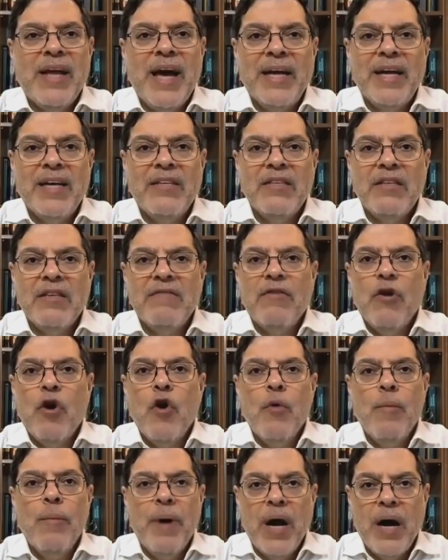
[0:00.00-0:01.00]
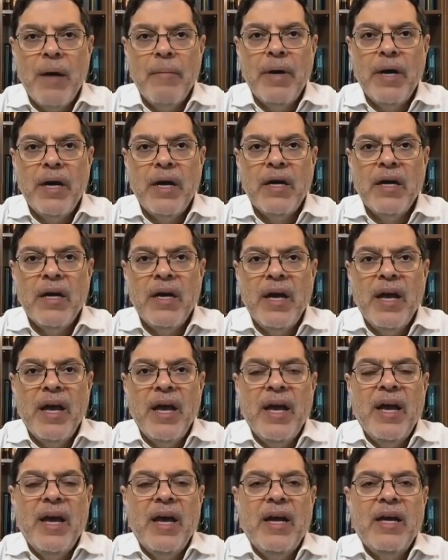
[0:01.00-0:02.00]
the likes of Obama
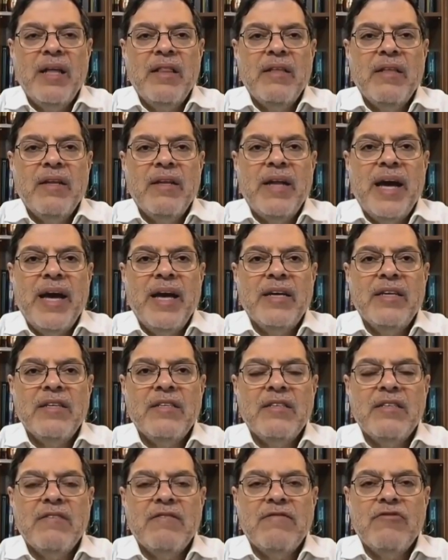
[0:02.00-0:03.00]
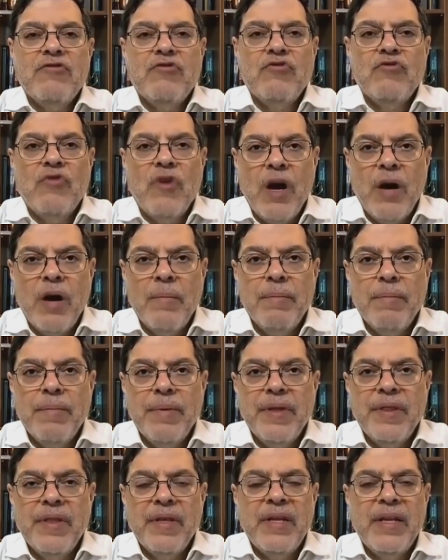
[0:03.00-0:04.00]
and the likes of
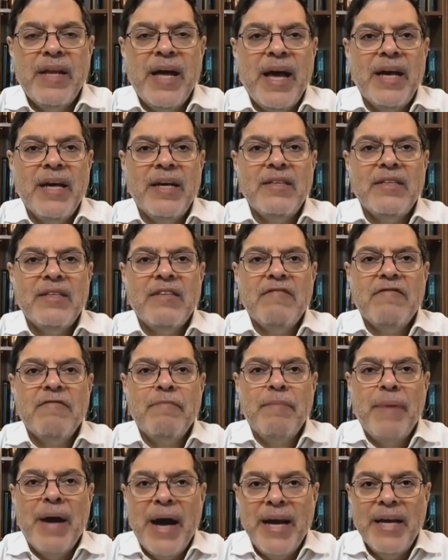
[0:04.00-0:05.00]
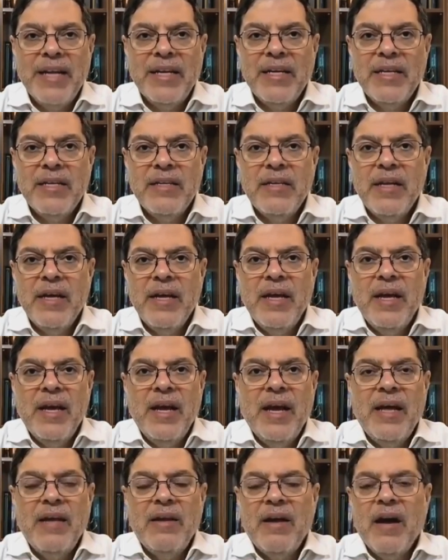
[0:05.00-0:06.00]
Trump and the likes of Biden
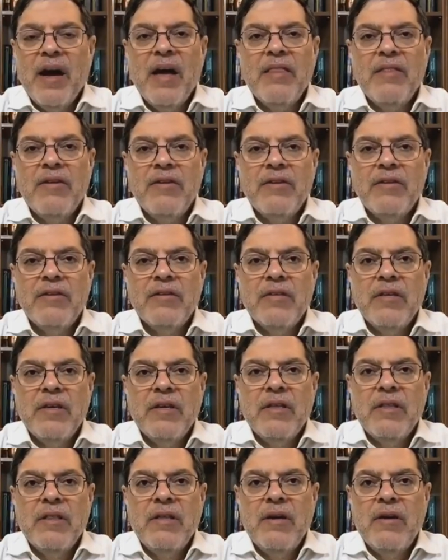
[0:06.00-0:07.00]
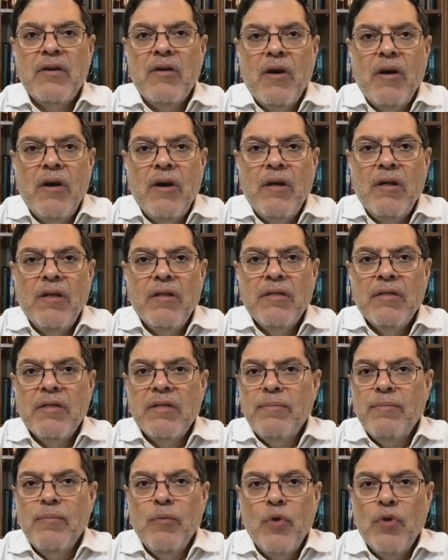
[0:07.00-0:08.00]
and others. They're
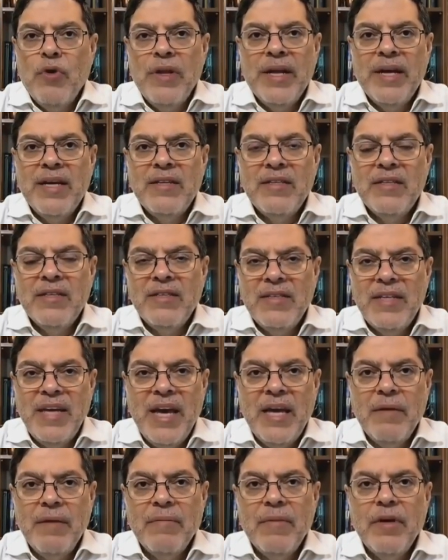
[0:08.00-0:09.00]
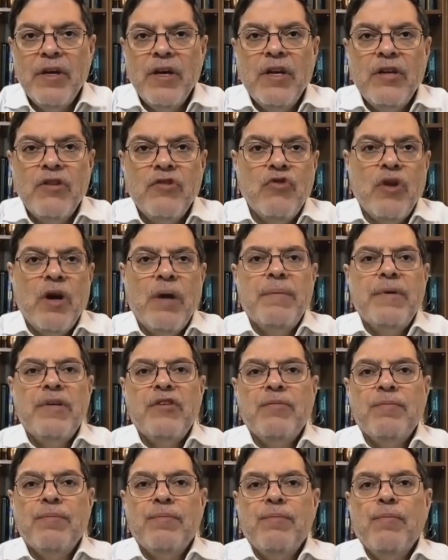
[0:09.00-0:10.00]
all more or less the same. Trump
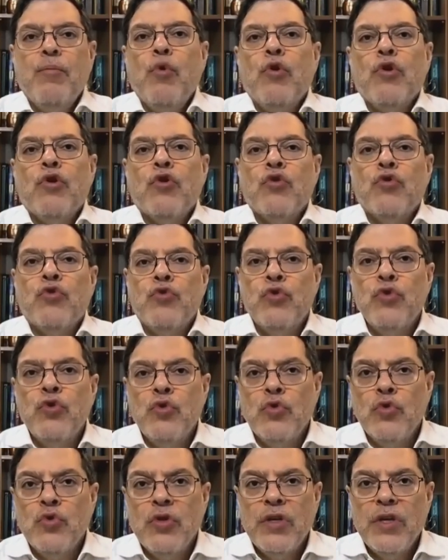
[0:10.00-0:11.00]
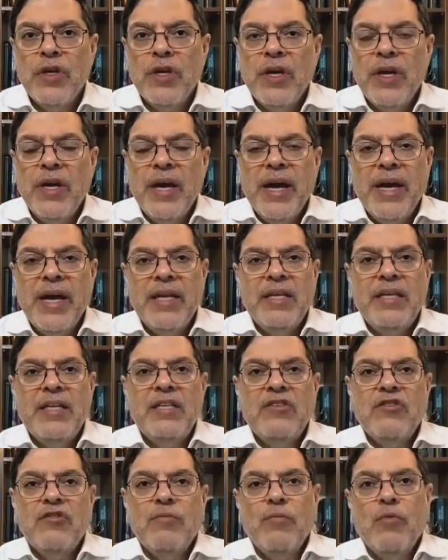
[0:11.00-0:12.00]
is more crude and
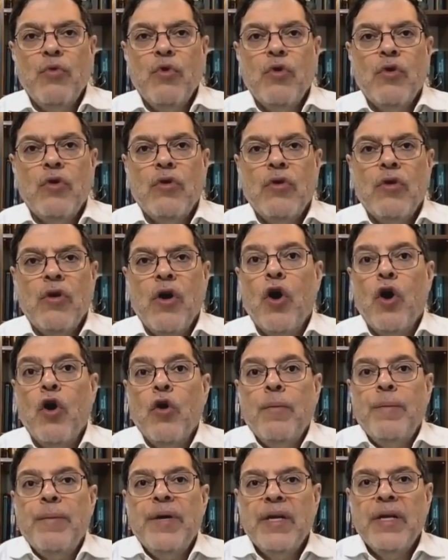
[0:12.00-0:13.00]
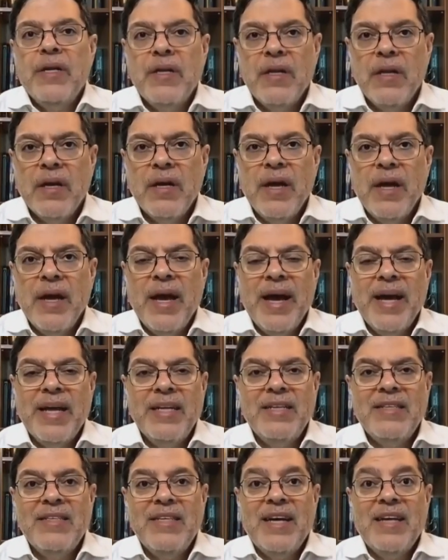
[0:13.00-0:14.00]
he's more open
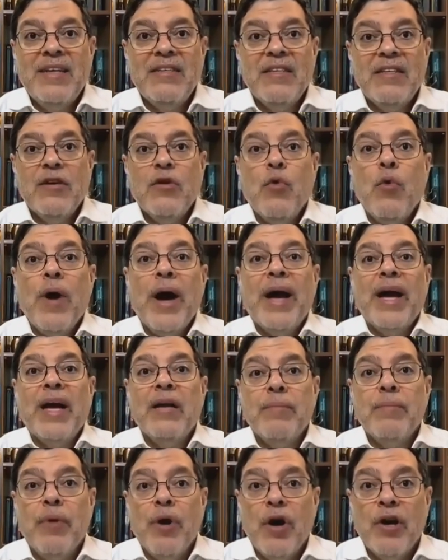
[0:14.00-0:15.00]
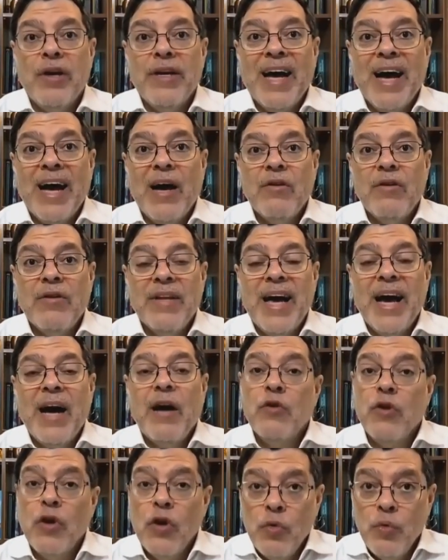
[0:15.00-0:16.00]
and he says the quiet part out
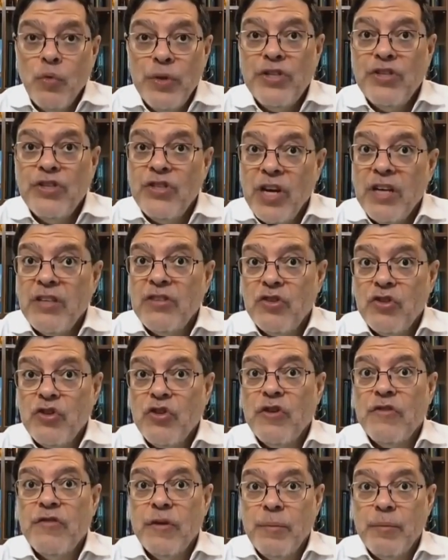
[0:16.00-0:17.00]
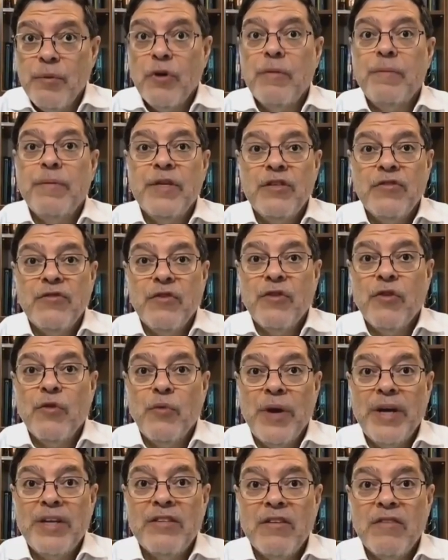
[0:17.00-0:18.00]
loud, which does serve a purpose for
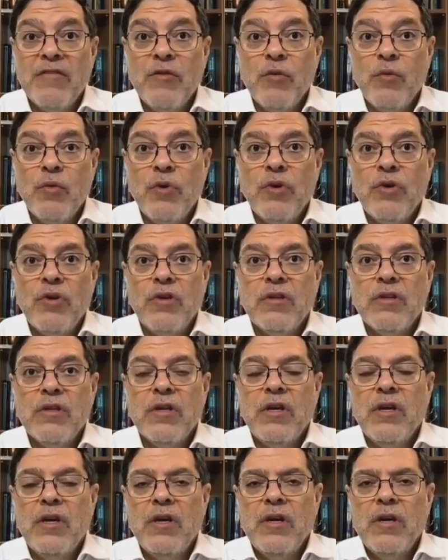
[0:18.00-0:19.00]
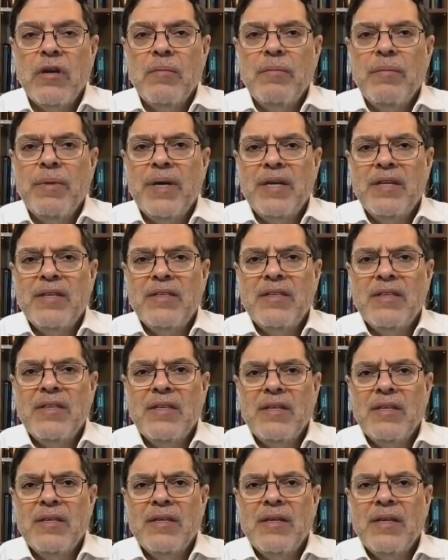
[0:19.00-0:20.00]
the rest of the world. But
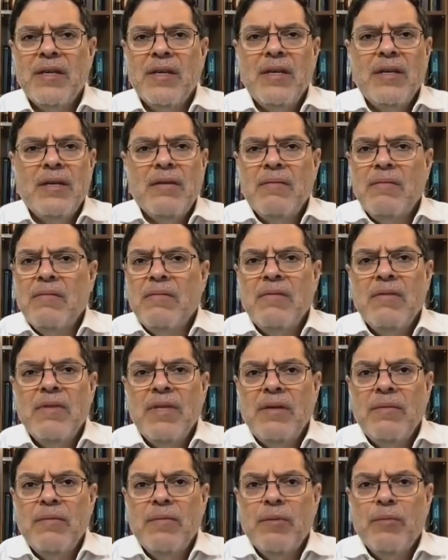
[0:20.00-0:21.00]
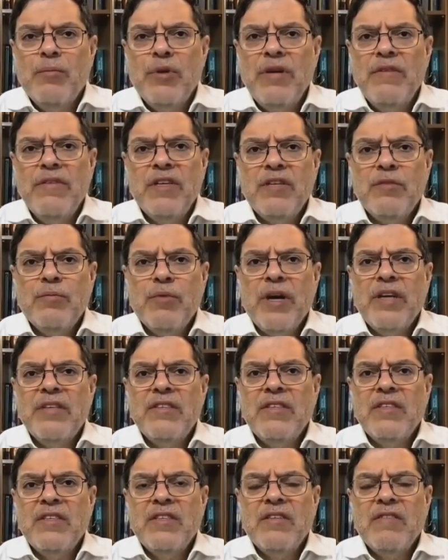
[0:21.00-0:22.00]
the previous
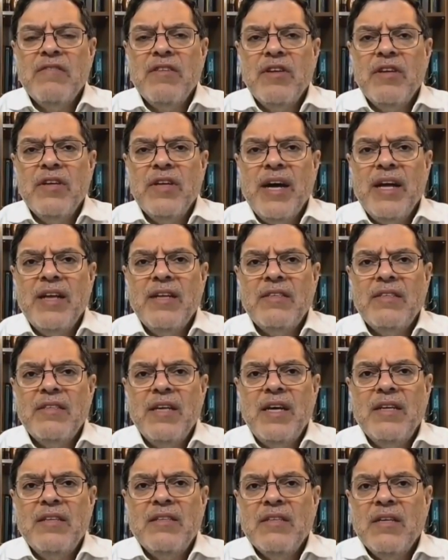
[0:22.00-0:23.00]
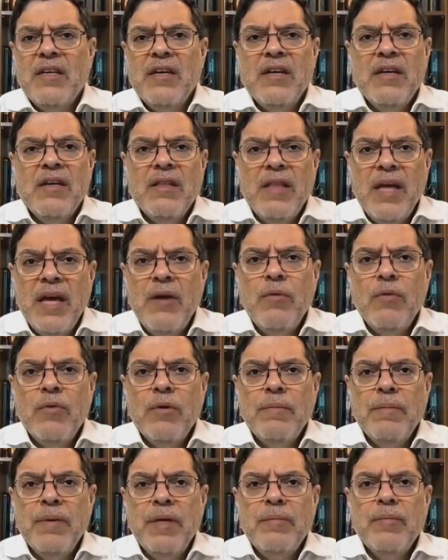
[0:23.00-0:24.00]
presidents of the United States, they
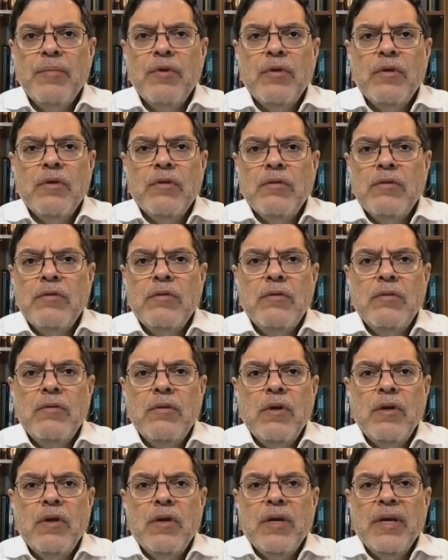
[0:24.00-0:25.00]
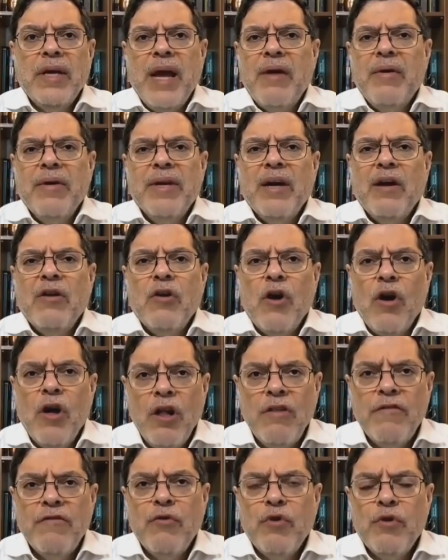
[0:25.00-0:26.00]
were people who carried out
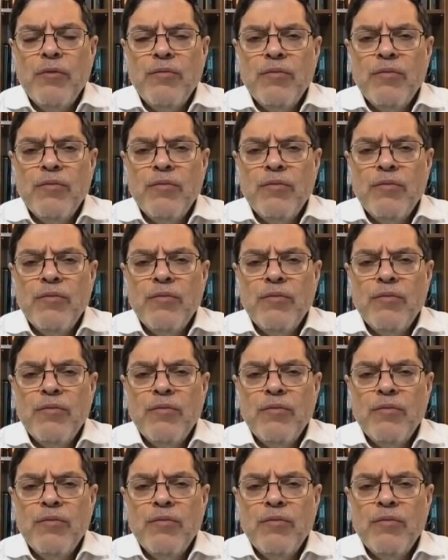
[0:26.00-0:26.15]
all